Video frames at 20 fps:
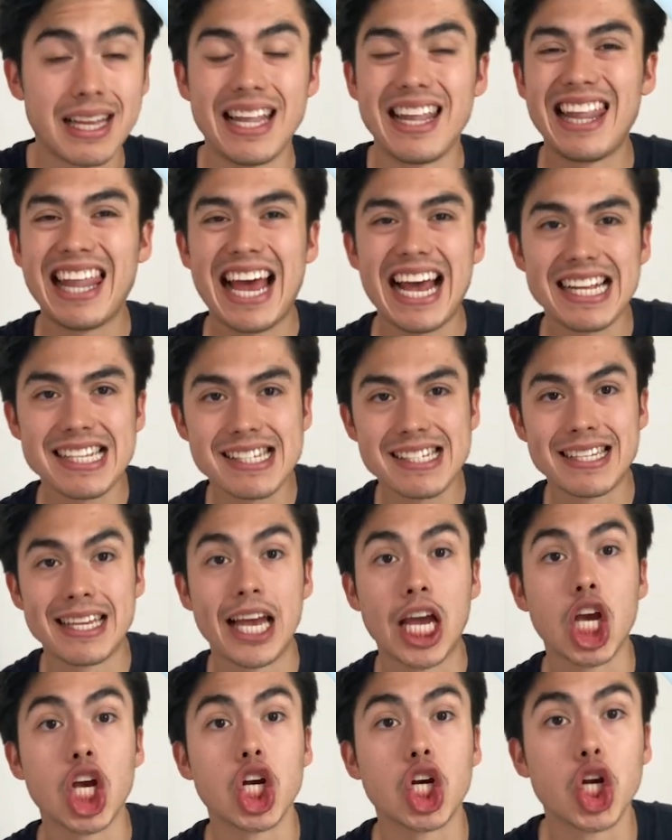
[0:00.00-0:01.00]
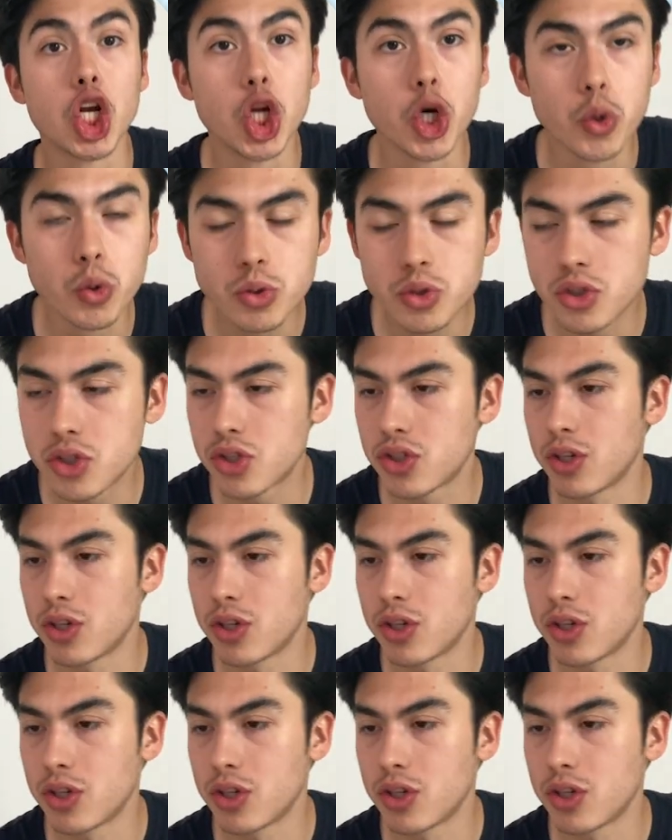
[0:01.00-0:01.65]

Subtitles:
lats, glutes,